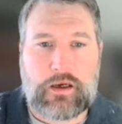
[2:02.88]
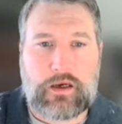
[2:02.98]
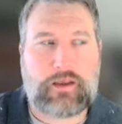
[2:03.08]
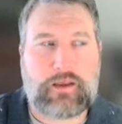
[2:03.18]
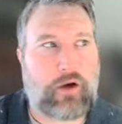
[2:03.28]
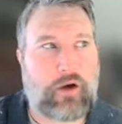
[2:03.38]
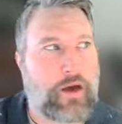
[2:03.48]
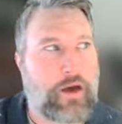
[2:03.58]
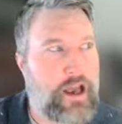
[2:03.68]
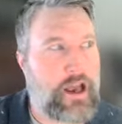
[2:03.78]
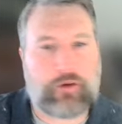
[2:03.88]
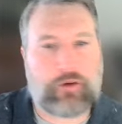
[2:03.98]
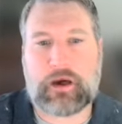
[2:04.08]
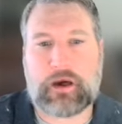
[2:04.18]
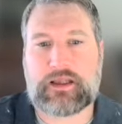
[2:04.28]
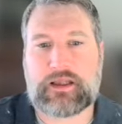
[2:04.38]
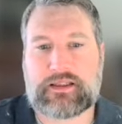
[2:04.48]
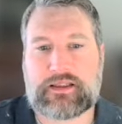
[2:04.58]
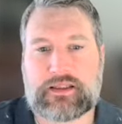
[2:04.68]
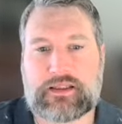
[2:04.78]
That way, everybody
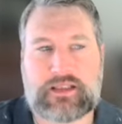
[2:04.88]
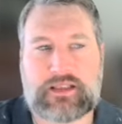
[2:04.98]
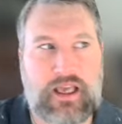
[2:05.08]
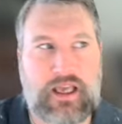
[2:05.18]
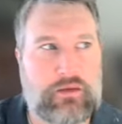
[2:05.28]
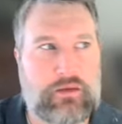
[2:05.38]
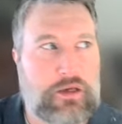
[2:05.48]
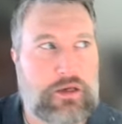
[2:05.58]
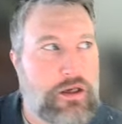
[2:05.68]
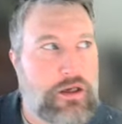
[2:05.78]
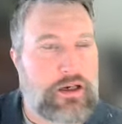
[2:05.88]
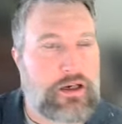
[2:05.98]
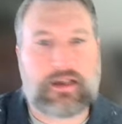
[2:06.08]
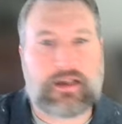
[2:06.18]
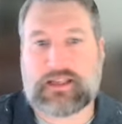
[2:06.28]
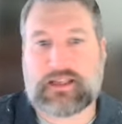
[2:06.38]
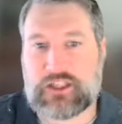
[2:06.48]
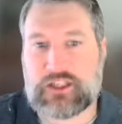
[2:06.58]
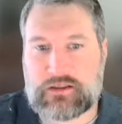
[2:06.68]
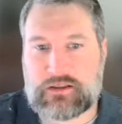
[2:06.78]
gets the same
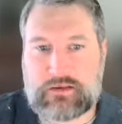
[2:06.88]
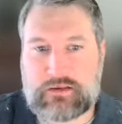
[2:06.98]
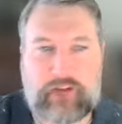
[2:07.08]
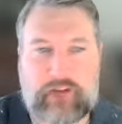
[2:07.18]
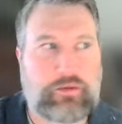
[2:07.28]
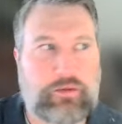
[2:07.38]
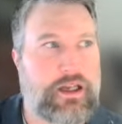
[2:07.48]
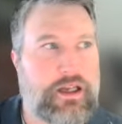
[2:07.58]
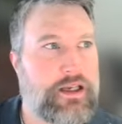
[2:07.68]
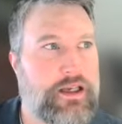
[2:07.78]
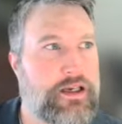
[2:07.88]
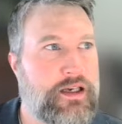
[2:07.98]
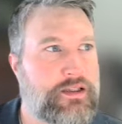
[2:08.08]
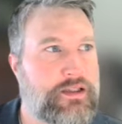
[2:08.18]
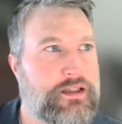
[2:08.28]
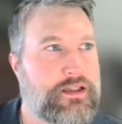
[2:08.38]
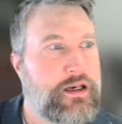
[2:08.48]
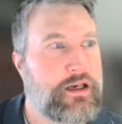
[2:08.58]
attention. Everybody gets